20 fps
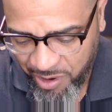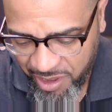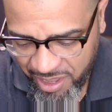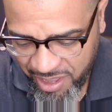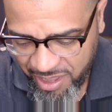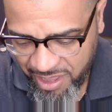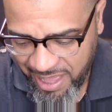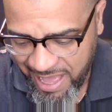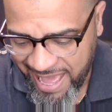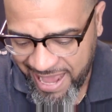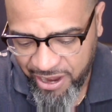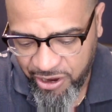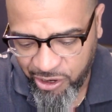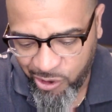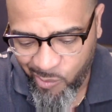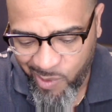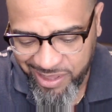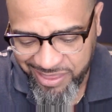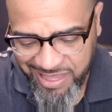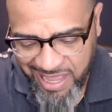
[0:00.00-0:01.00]
know,
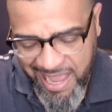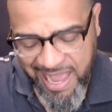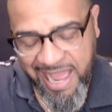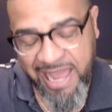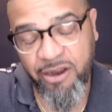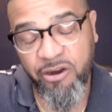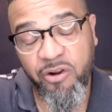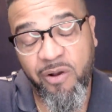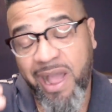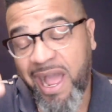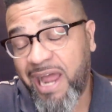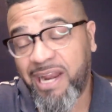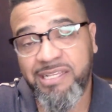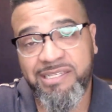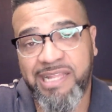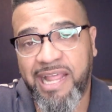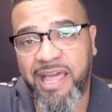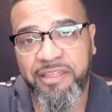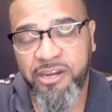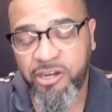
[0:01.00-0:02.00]

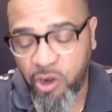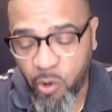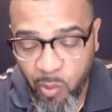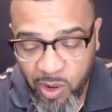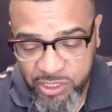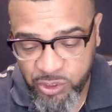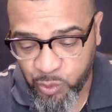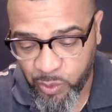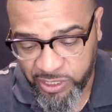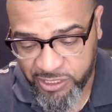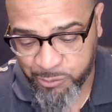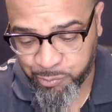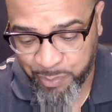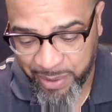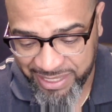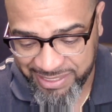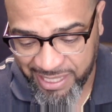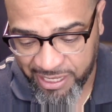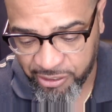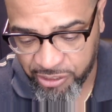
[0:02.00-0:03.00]
honestly, I didn't know what to
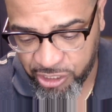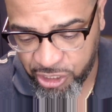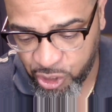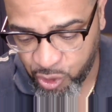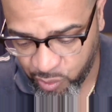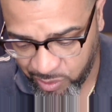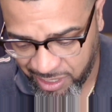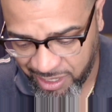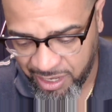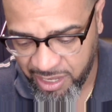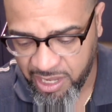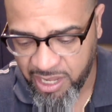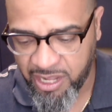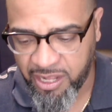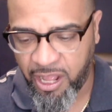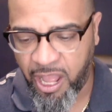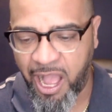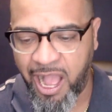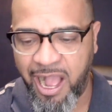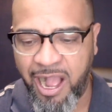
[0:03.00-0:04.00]
expect out of the unit.
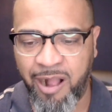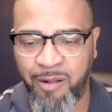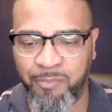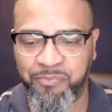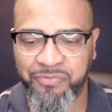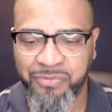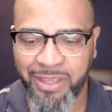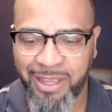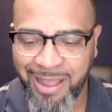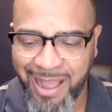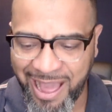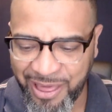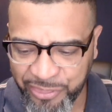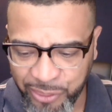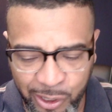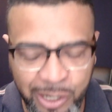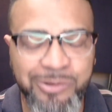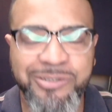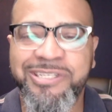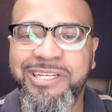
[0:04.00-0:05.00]
I
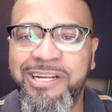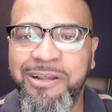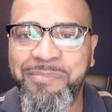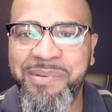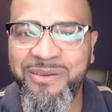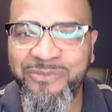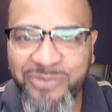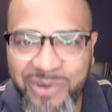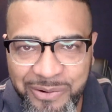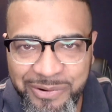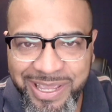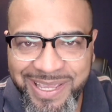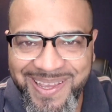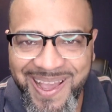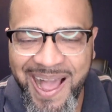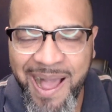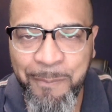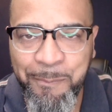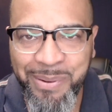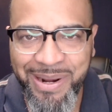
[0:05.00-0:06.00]
thought it was gonna be very
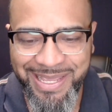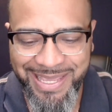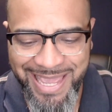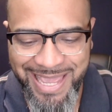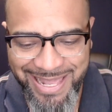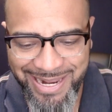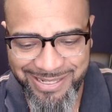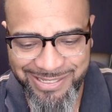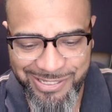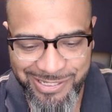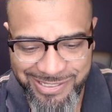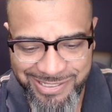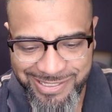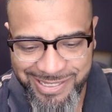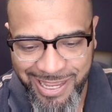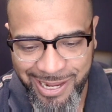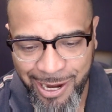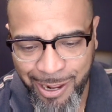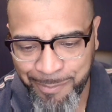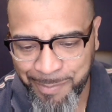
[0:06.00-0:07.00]
complicated to
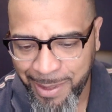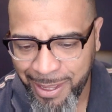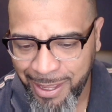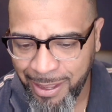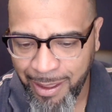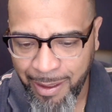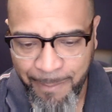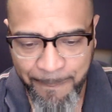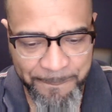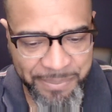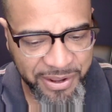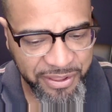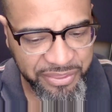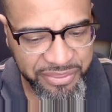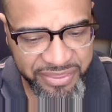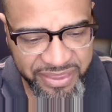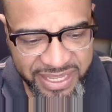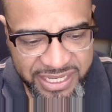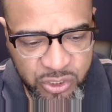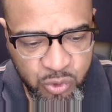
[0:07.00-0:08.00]
set up,
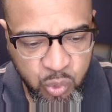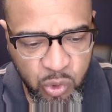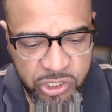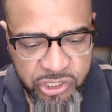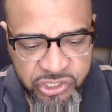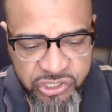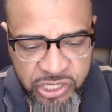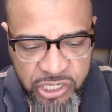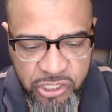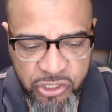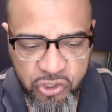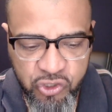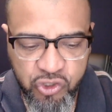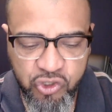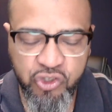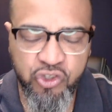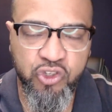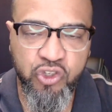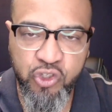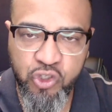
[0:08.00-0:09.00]
but this was
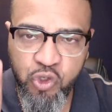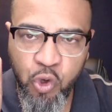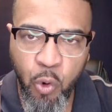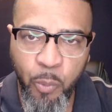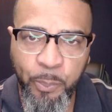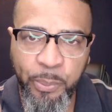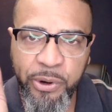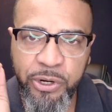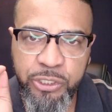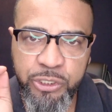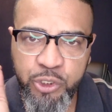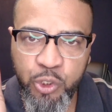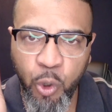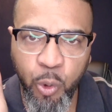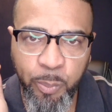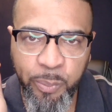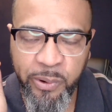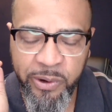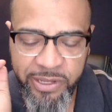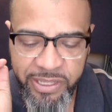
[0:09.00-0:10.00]
super
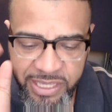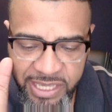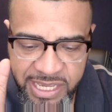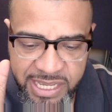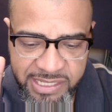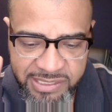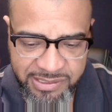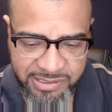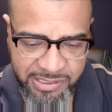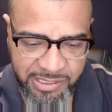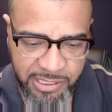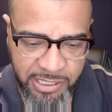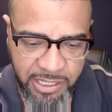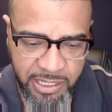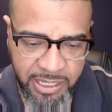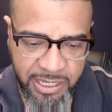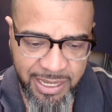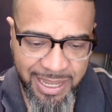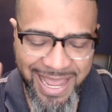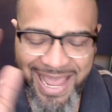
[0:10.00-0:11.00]
duper easy.